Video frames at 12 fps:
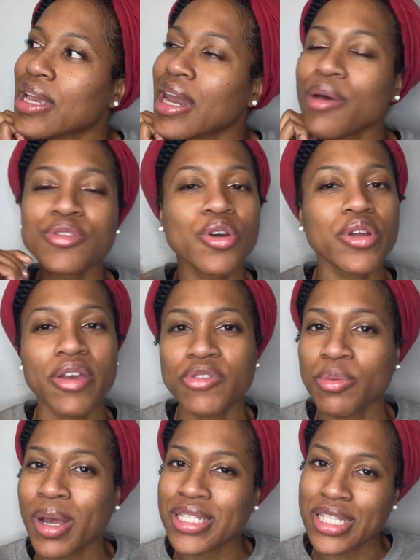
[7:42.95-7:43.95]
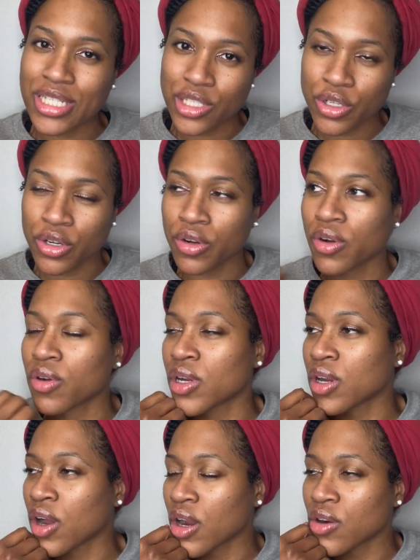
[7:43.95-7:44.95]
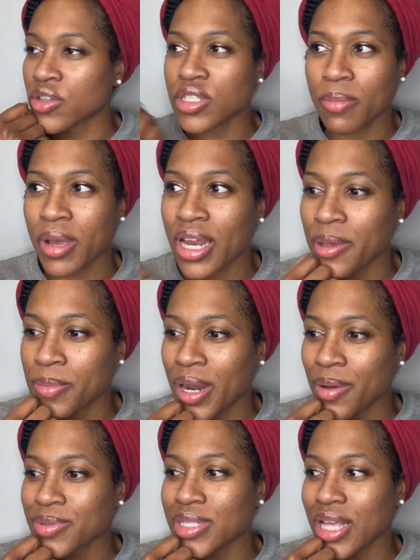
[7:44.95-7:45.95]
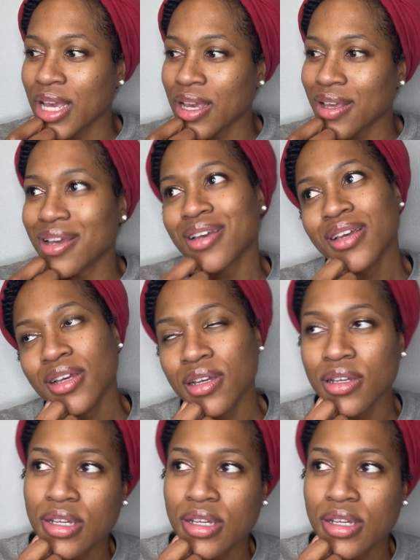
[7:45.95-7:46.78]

and I was going to give it to my sister or, or, or somebody, but I was like, uh,